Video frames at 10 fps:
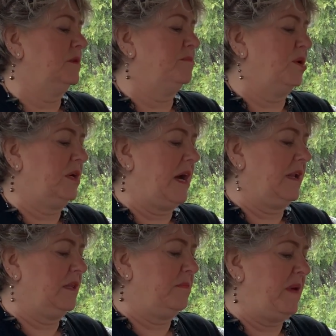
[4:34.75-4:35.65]
book
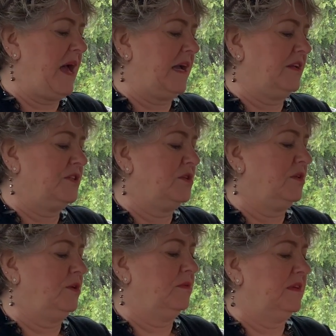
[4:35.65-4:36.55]
out of the package so
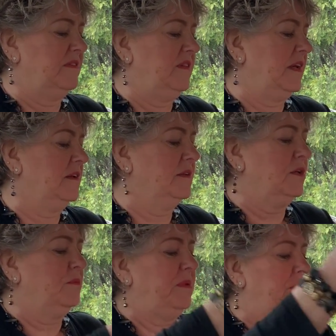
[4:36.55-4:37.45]
that you can see it a
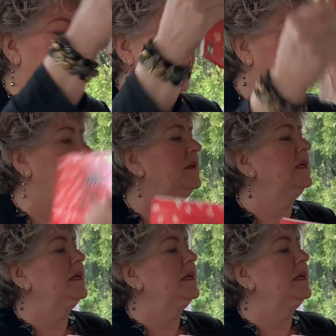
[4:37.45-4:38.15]
little bit better.